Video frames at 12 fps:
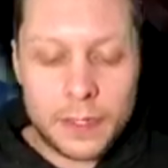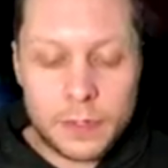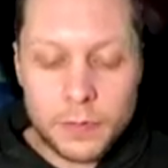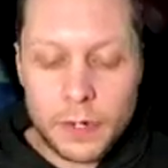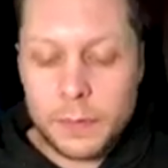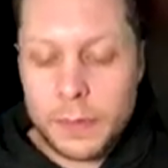
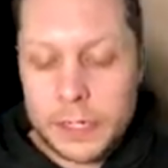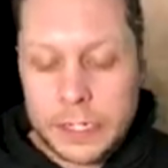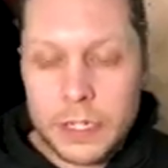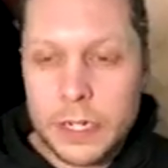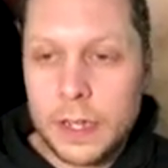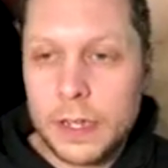you very
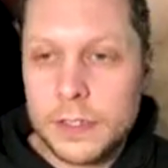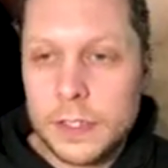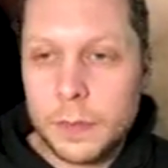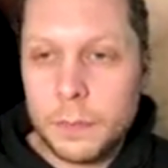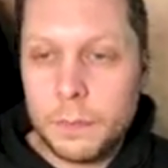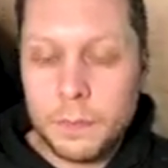much
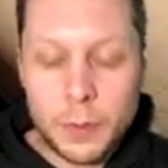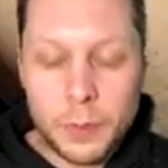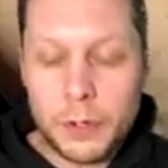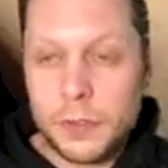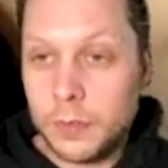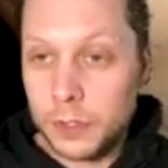to the
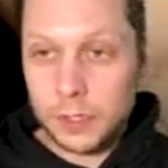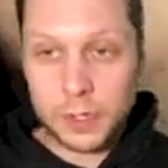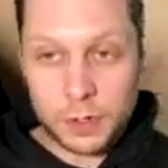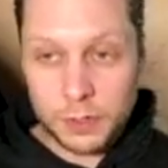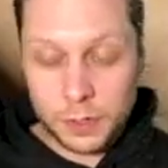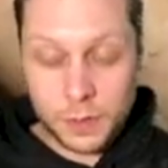both of you. You
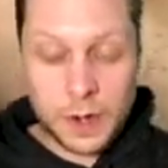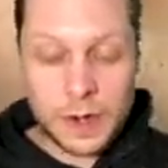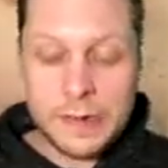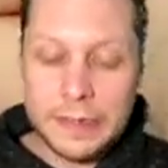know who you are.